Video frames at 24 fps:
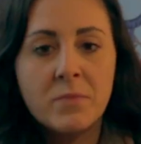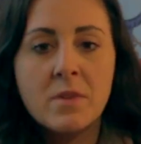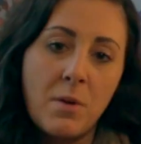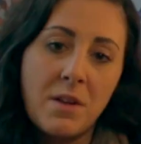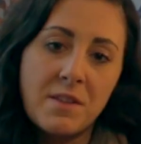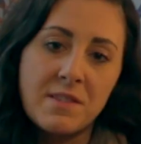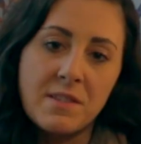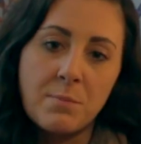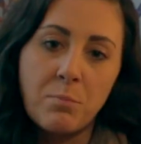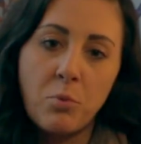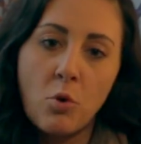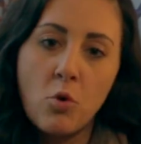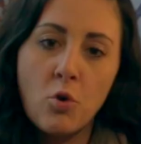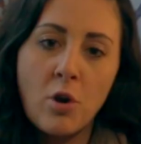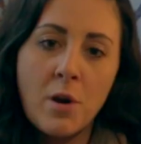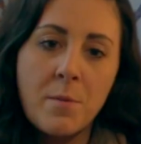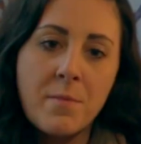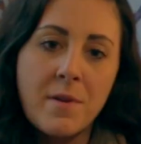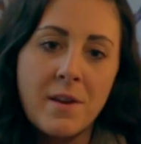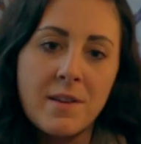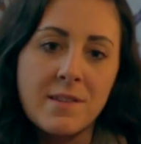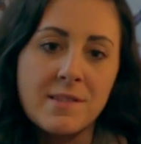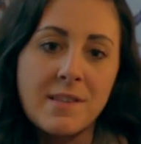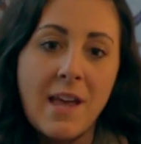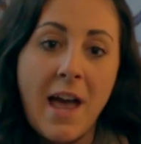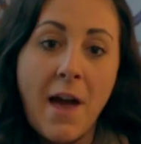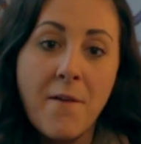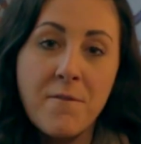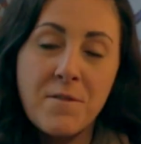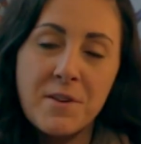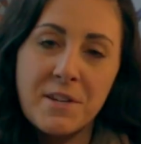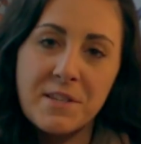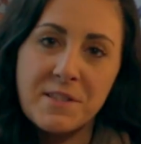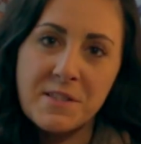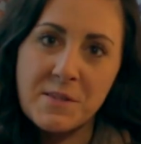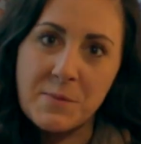it's a program that is
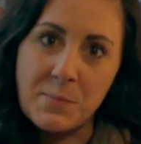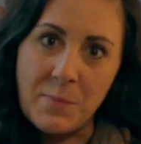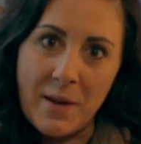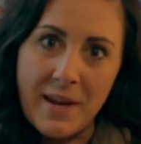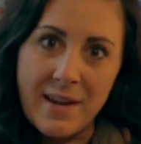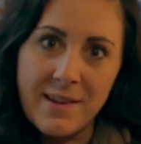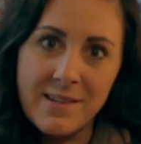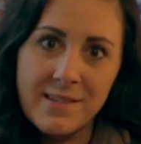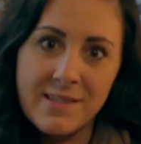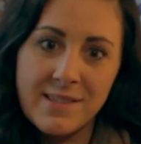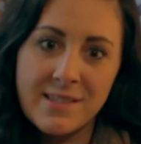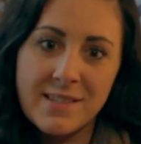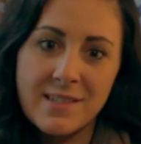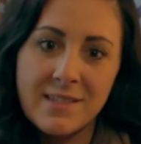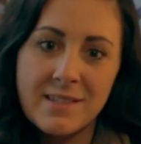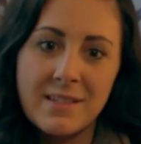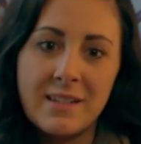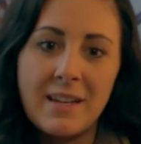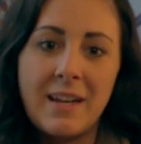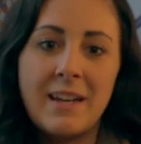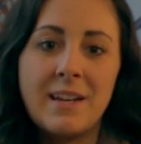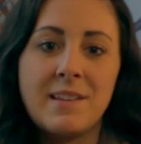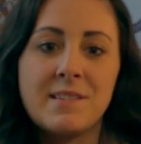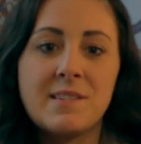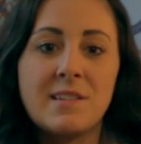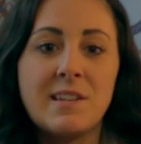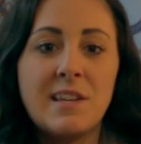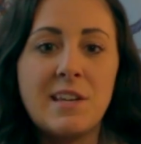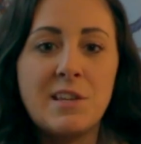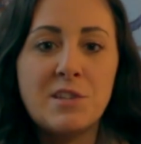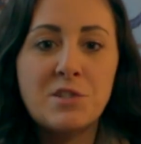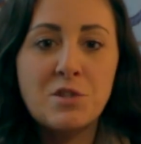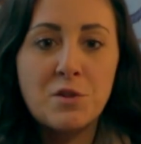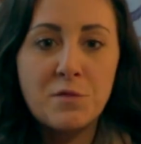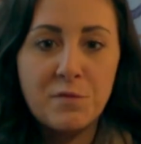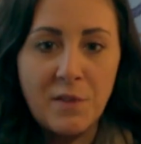evidence-based and it's an
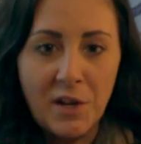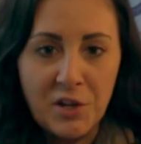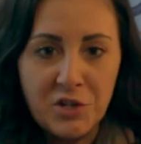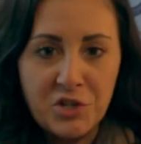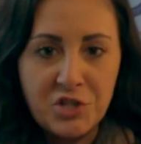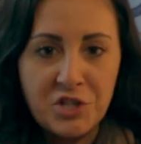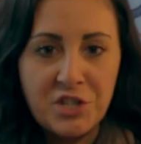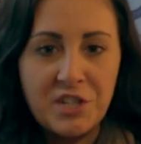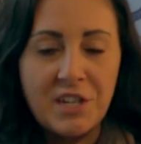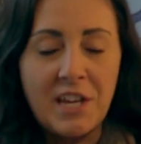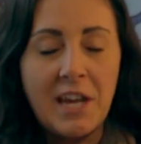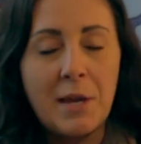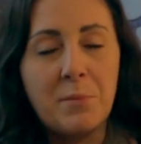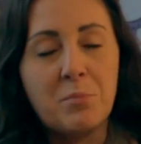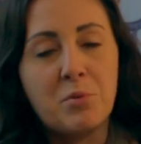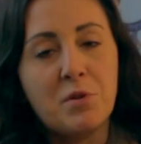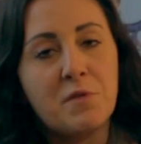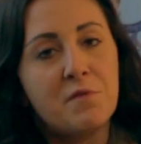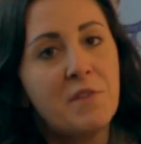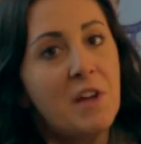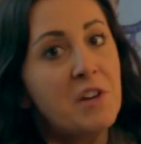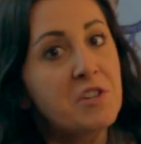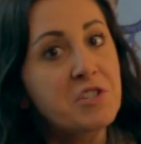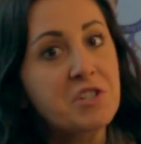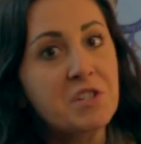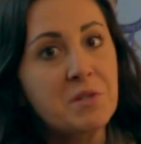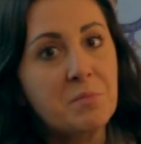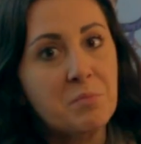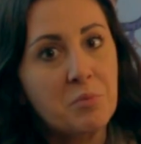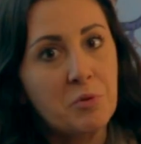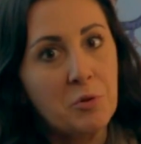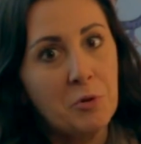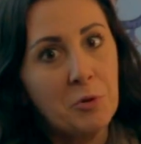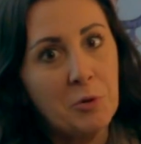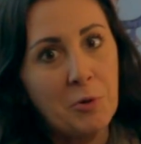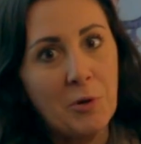intervention and prevention
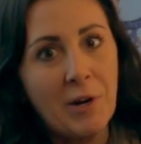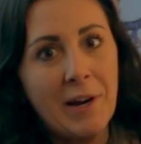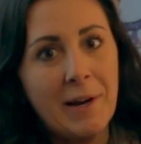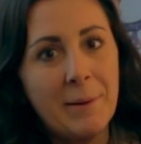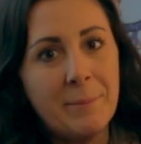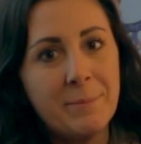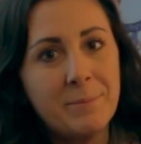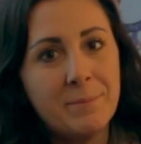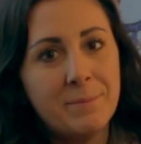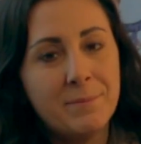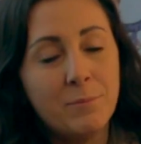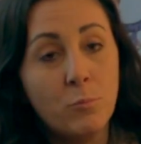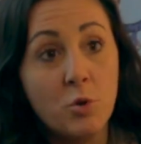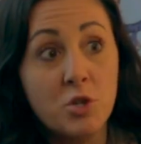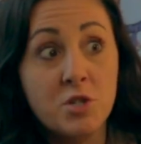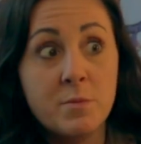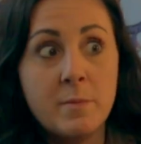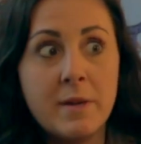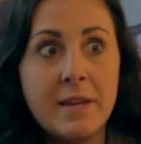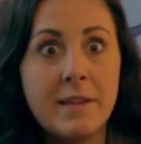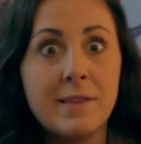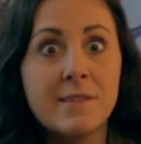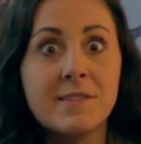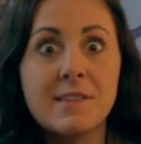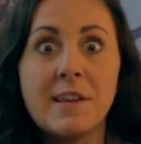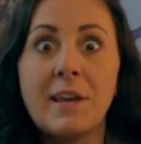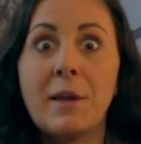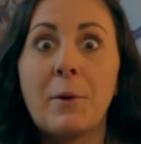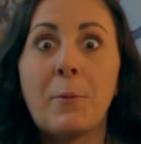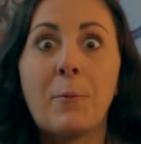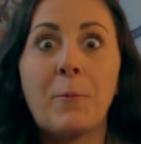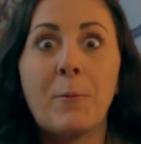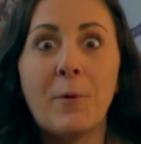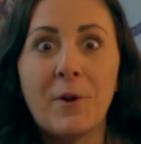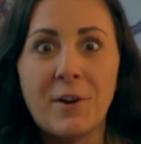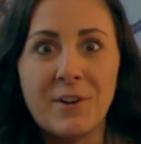program, which means
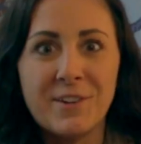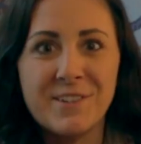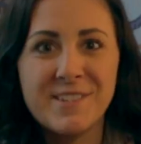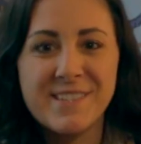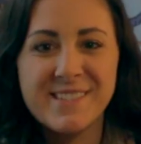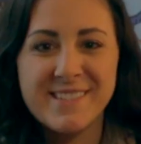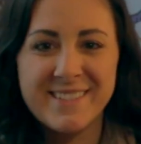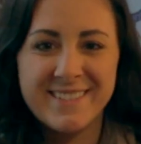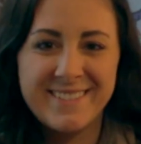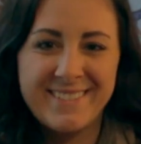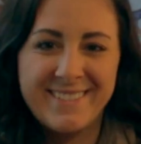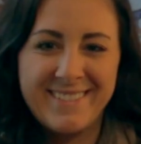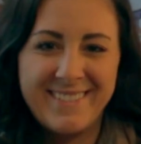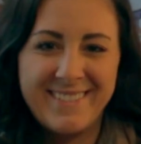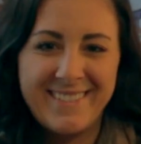it works